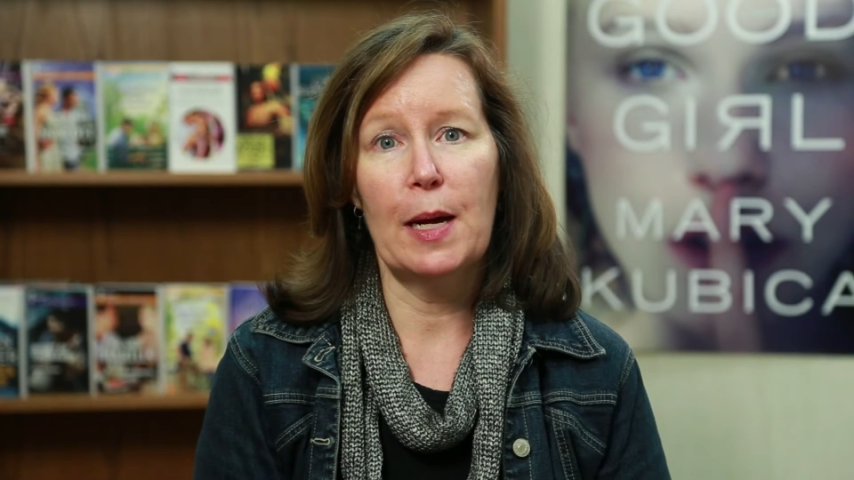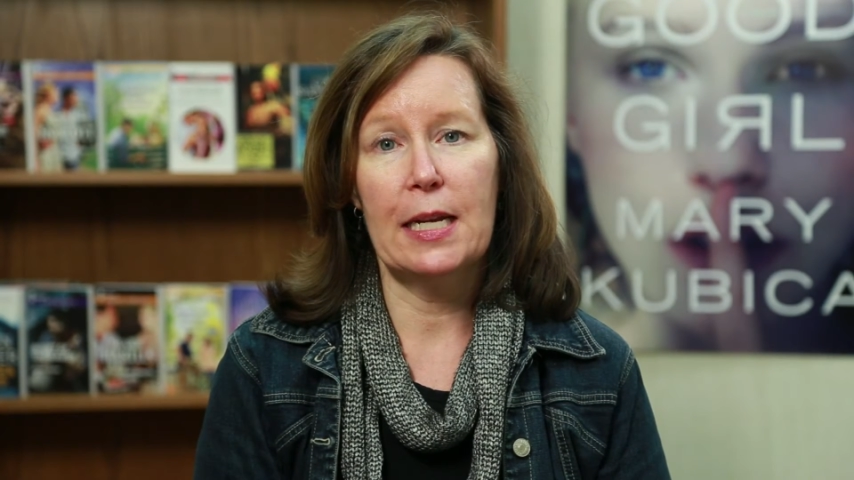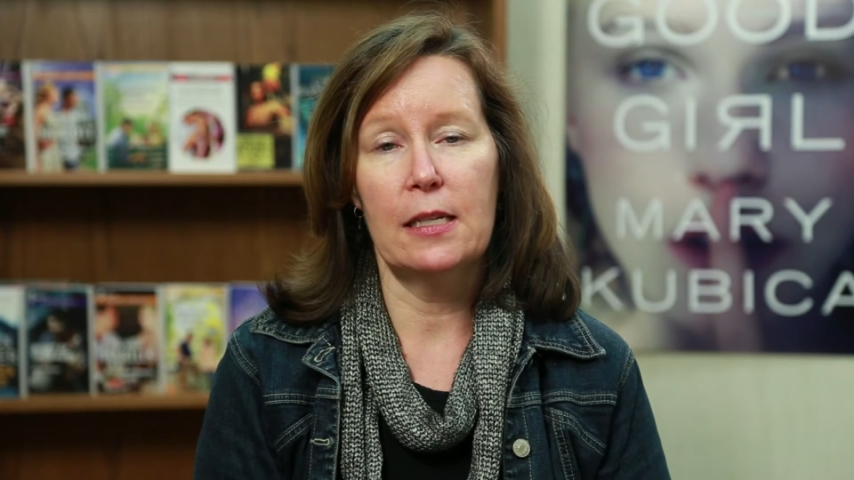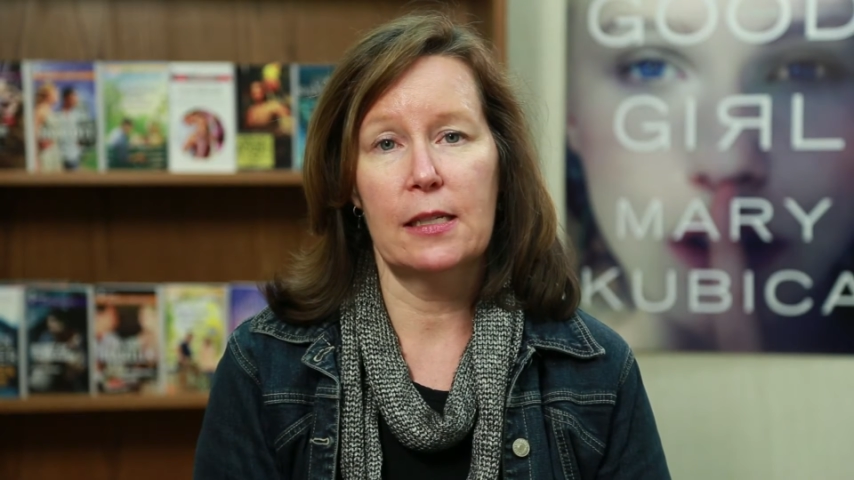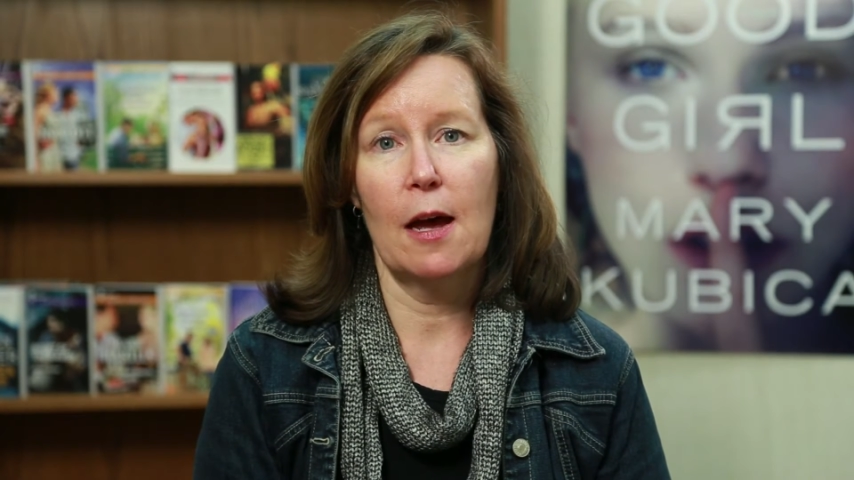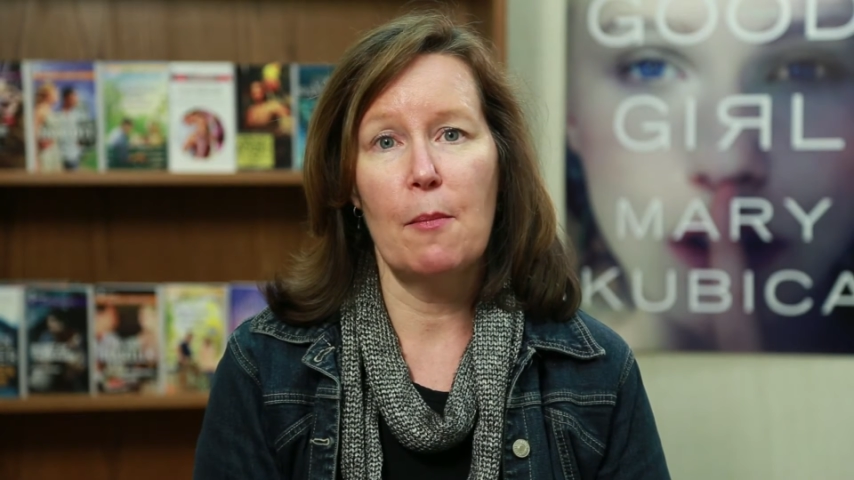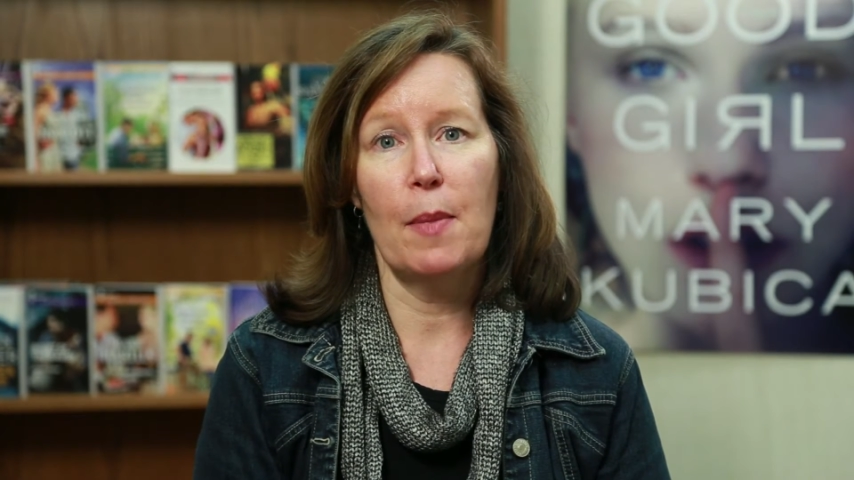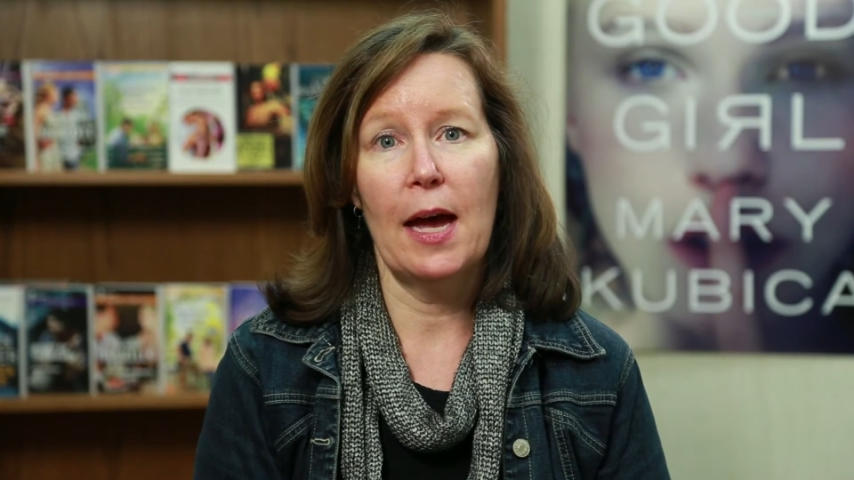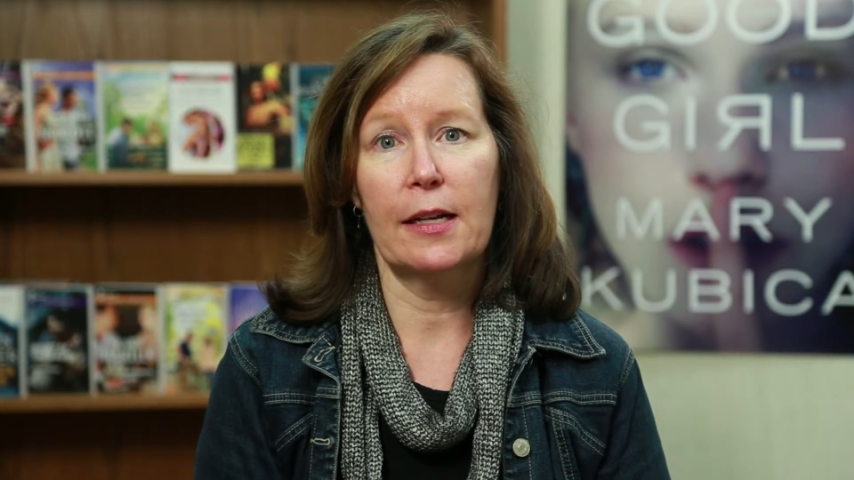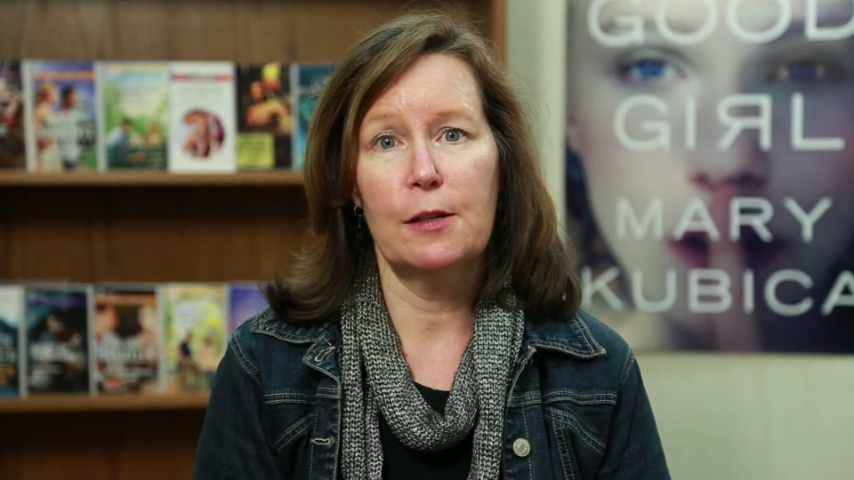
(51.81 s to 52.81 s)
but he's
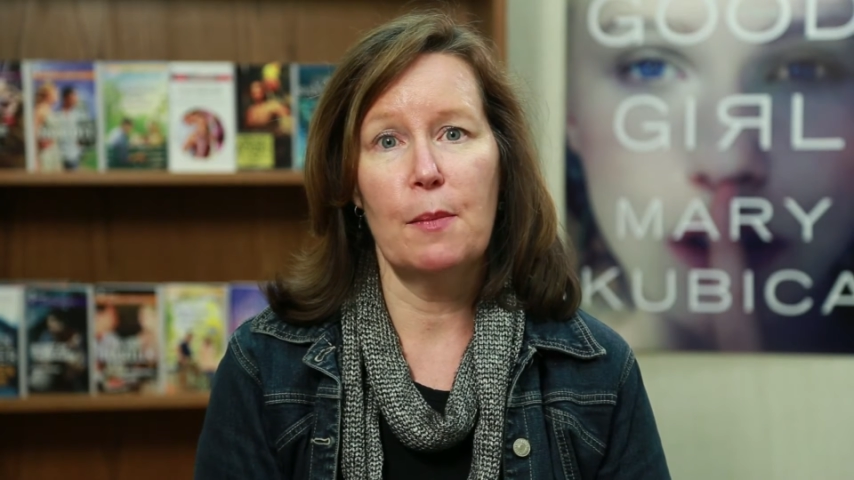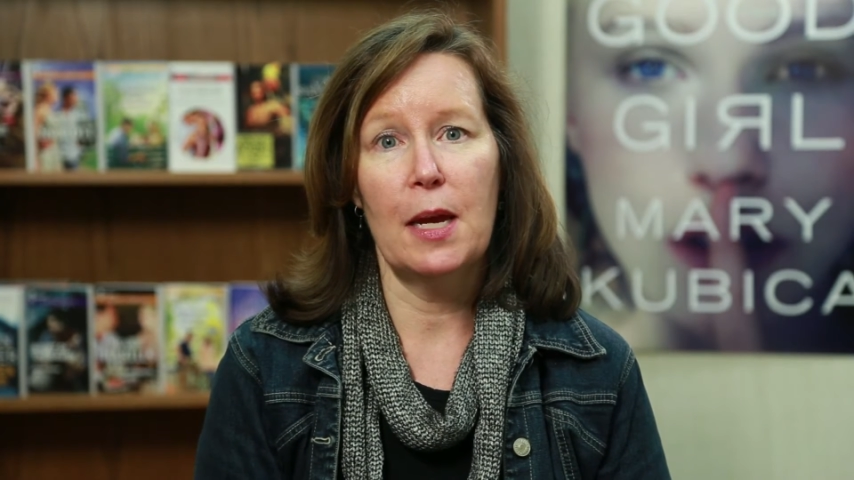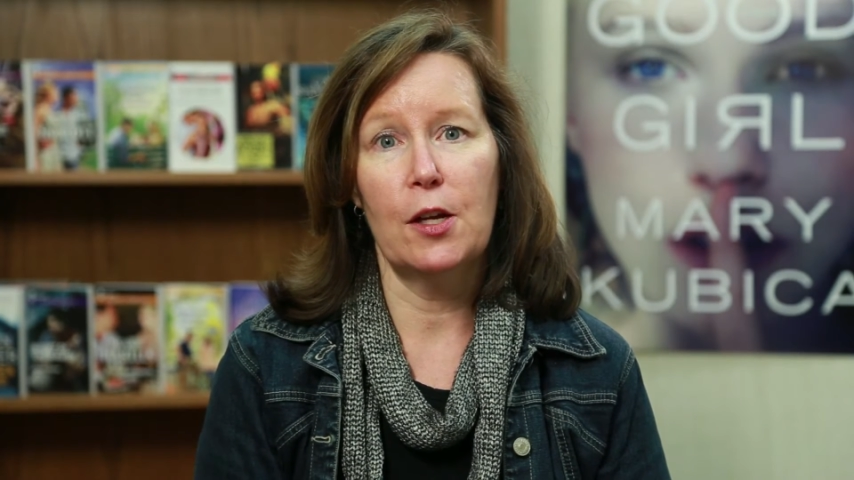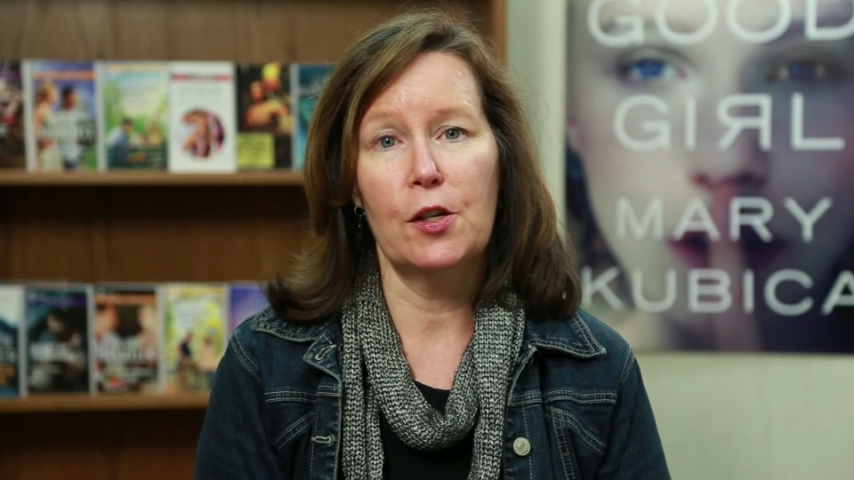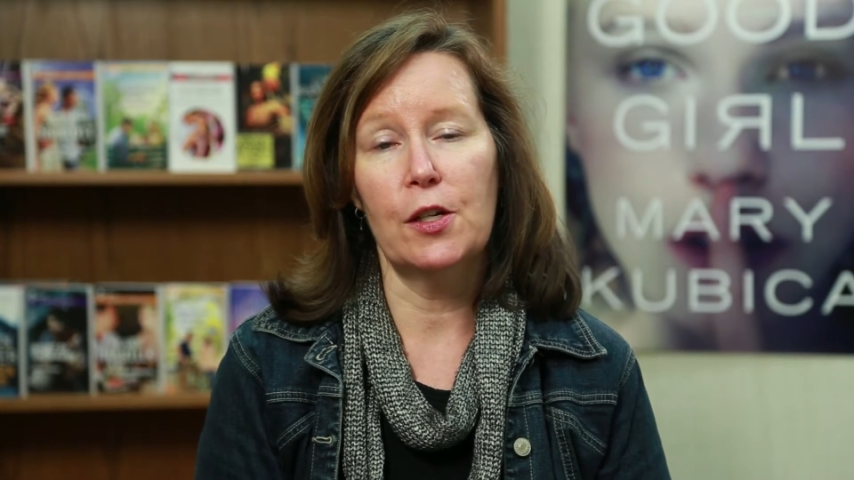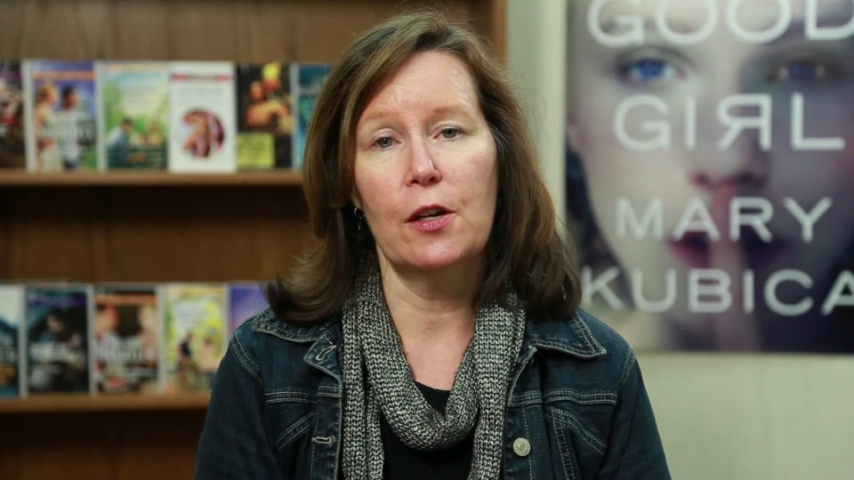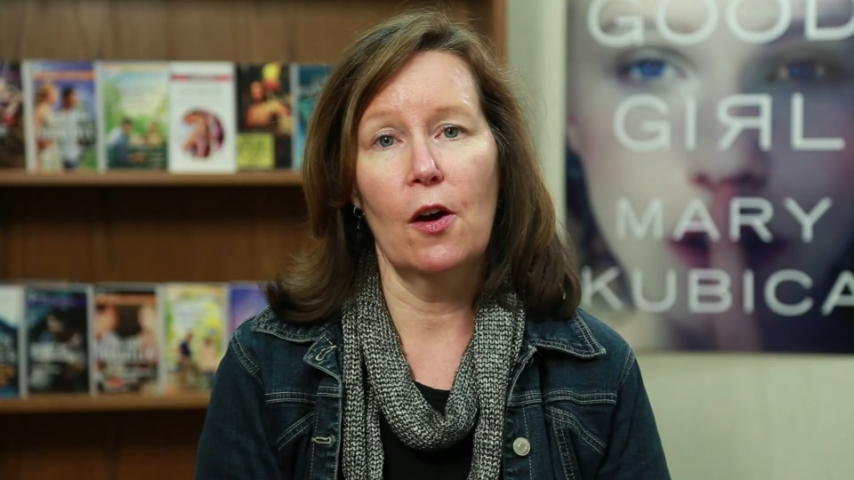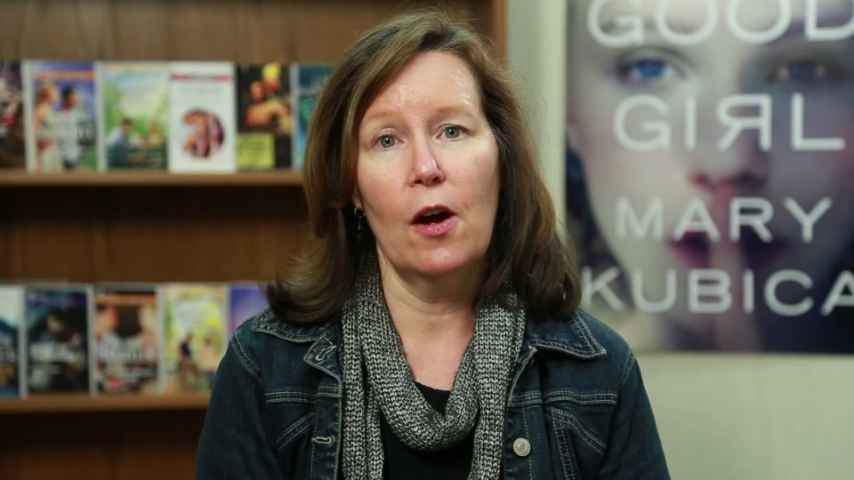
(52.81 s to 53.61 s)
come back to make good